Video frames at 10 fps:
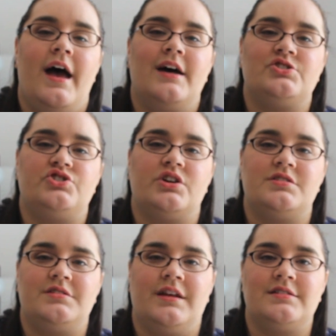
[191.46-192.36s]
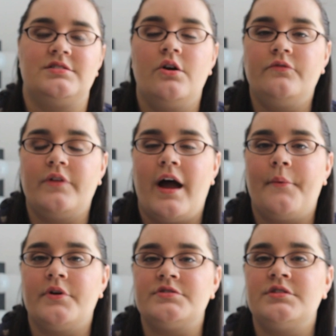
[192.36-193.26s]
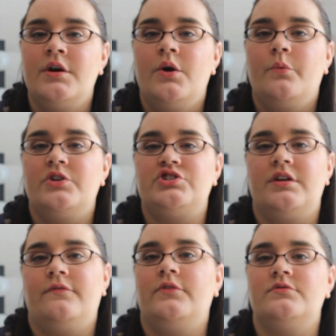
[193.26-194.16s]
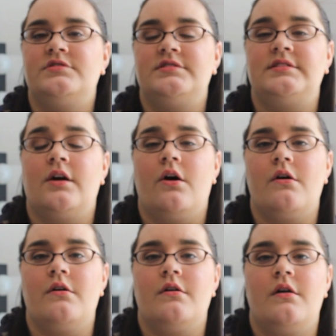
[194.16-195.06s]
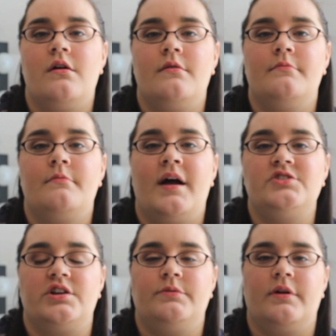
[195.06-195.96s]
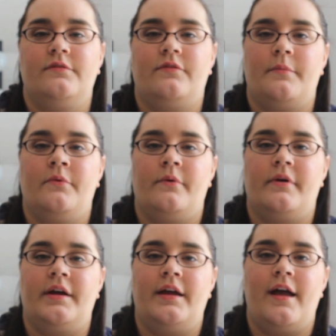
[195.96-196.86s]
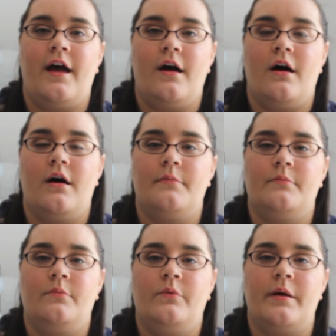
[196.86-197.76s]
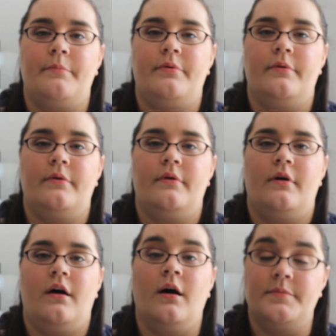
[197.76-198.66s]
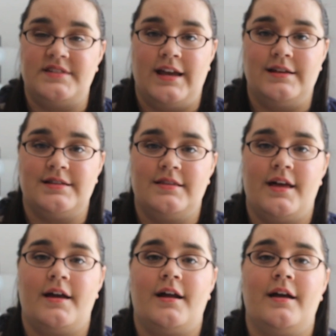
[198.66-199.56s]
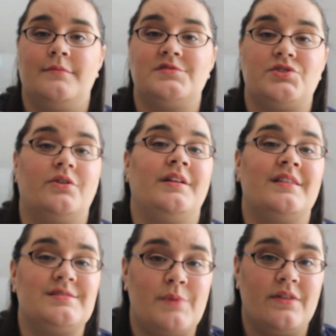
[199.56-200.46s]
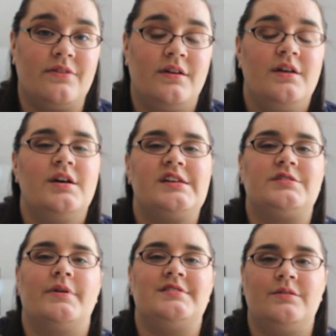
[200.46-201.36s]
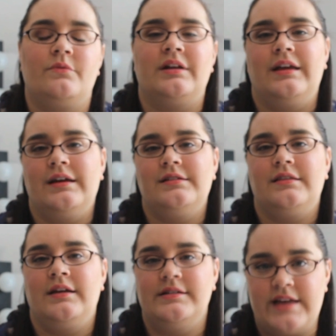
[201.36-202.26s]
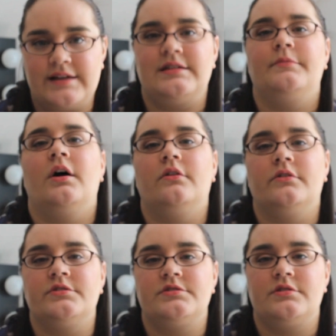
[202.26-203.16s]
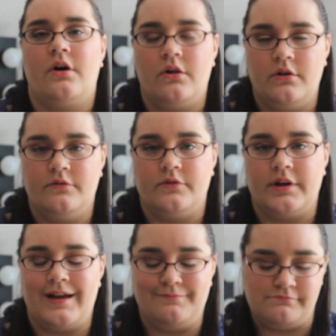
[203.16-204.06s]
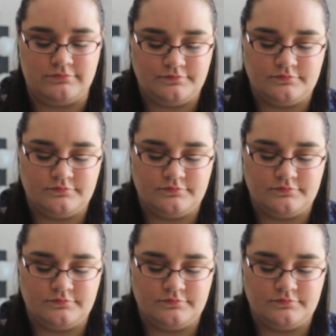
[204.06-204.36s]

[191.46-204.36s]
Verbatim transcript: as Just Snow Snowflowers, which if you saw um, my January, February um, whip update that I am starting this month. So I didn't want to get the exact same colors all over again.